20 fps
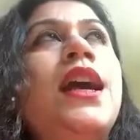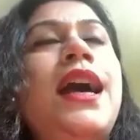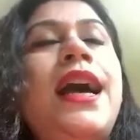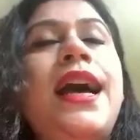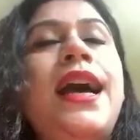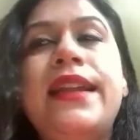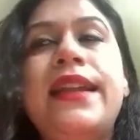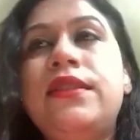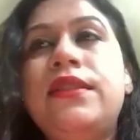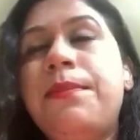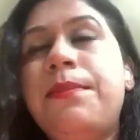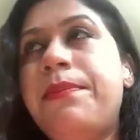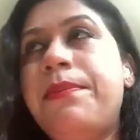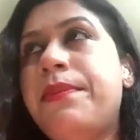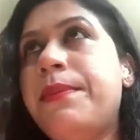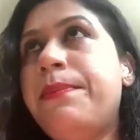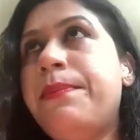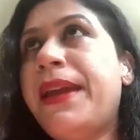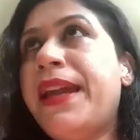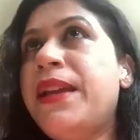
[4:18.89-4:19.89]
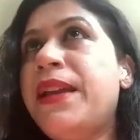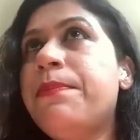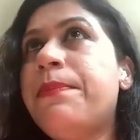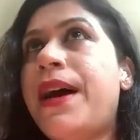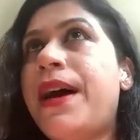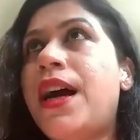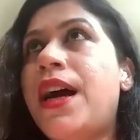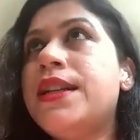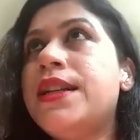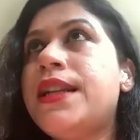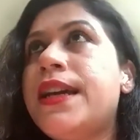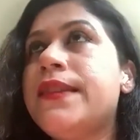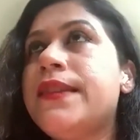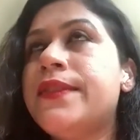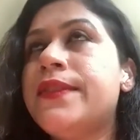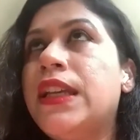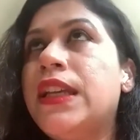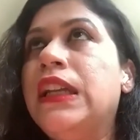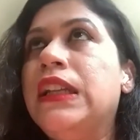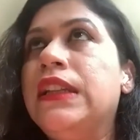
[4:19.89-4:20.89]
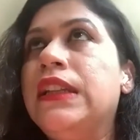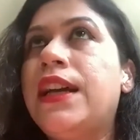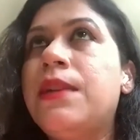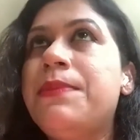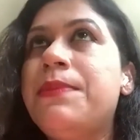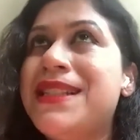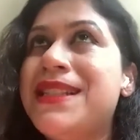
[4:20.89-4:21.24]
and the main part I've seen that